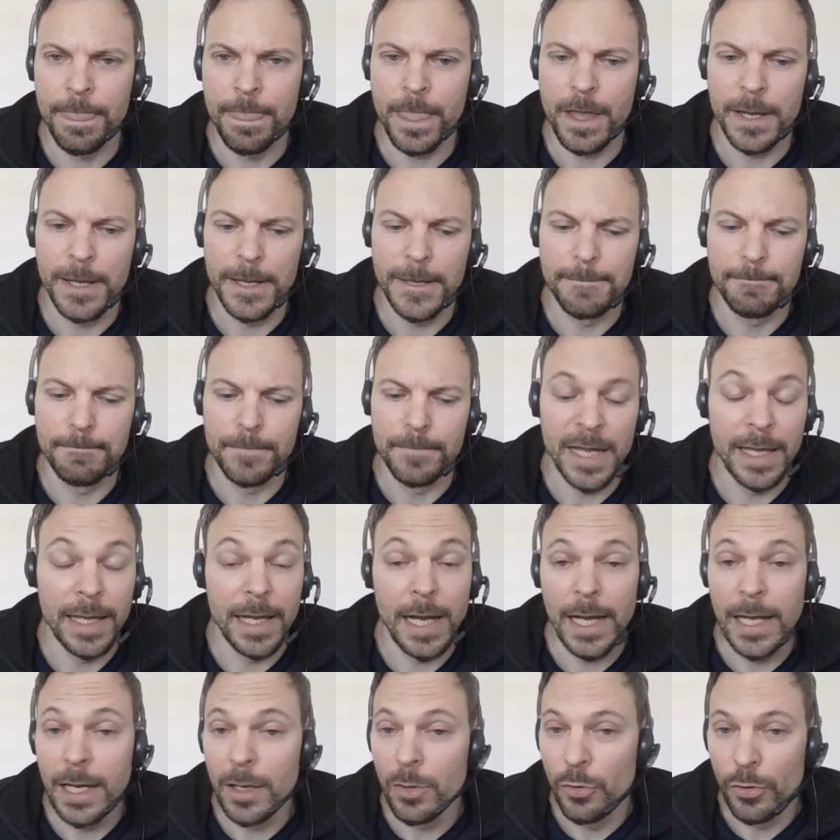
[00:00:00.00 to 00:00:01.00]
um, A
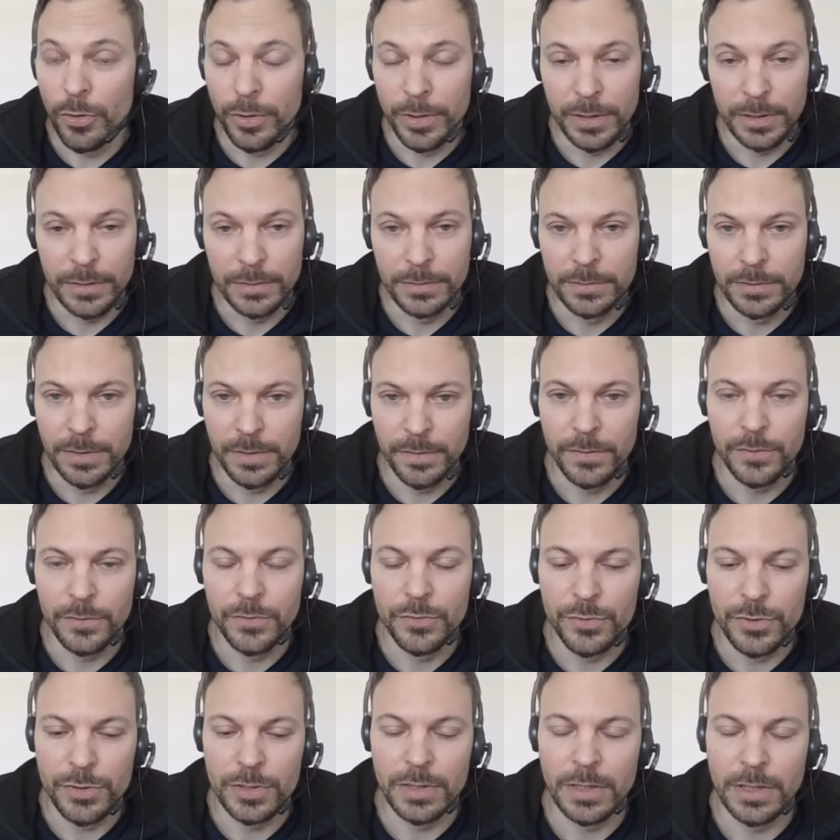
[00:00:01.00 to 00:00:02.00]
I learning
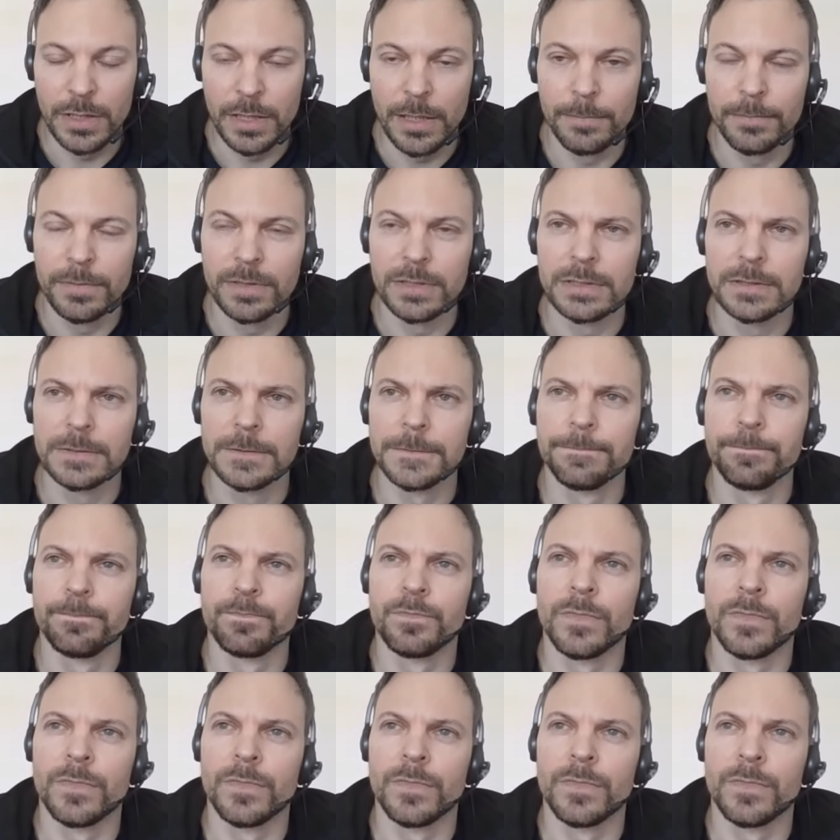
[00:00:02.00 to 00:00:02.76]
institutions and companies.